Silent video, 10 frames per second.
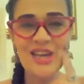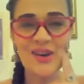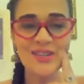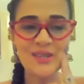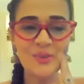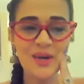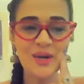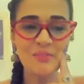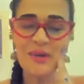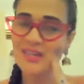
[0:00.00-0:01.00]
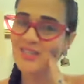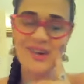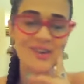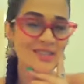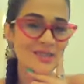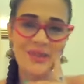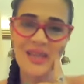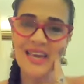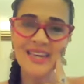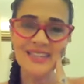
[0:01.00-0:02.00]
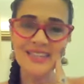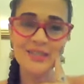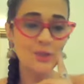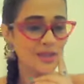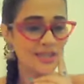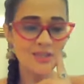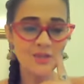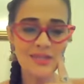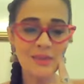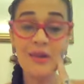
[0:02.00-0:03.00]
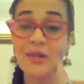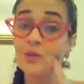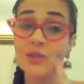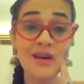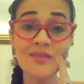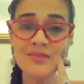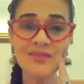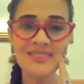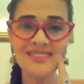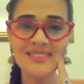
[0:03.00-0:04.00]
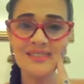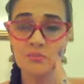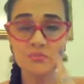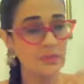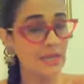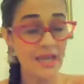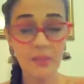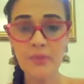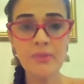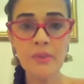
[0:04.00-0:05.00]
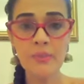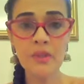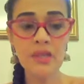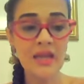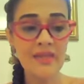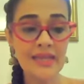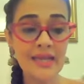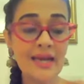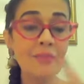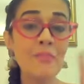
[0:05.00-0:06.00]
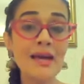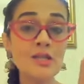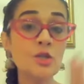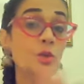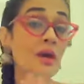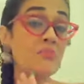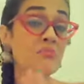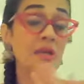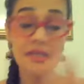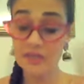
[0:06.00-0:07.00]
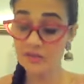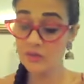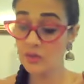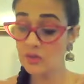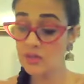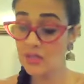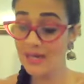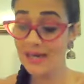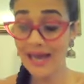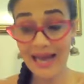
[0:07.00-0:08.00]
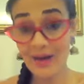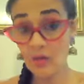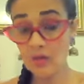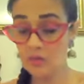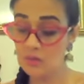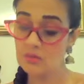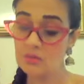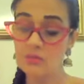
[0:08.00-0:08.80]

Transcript: Charity work, pick a charity you like, donate to somebody you love, help people. That'll come back to you in millionfold. How?